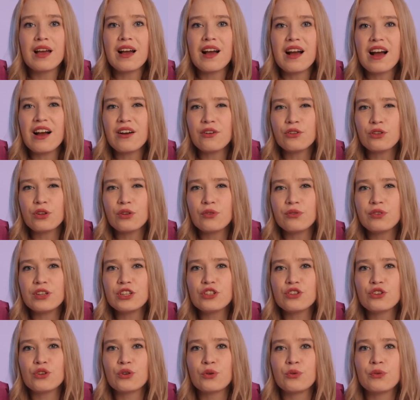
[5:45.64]
after
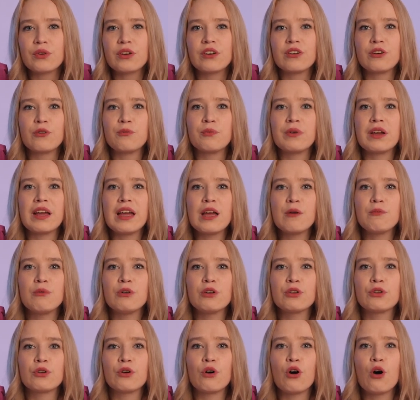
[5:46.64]
which we will be
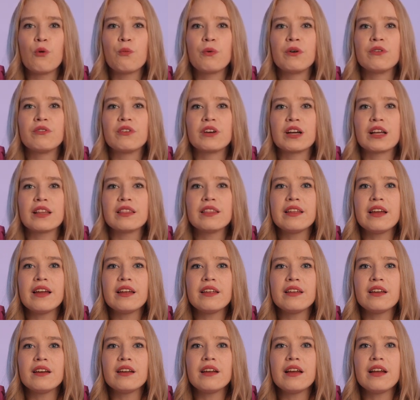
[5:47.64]
able to open the
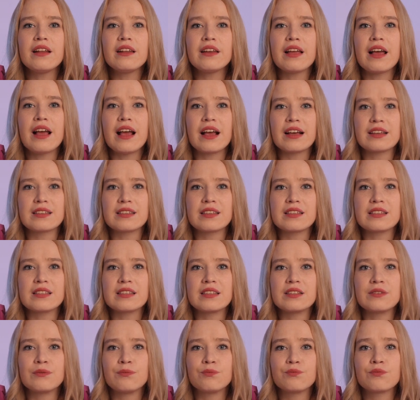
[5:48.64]
container and access
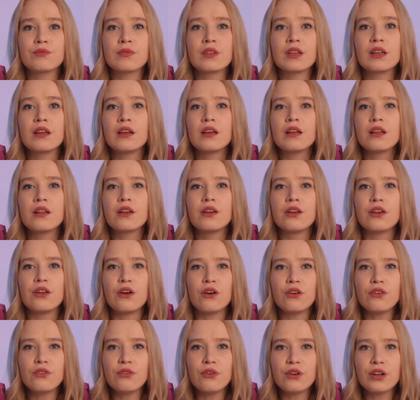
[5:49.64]
it.
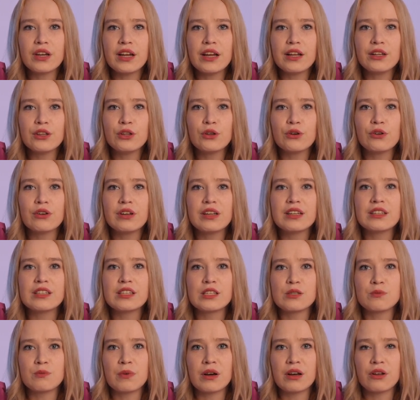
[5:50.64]
Don't forget to click
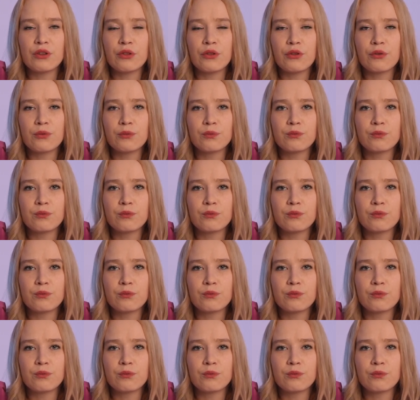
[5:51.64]
dismount.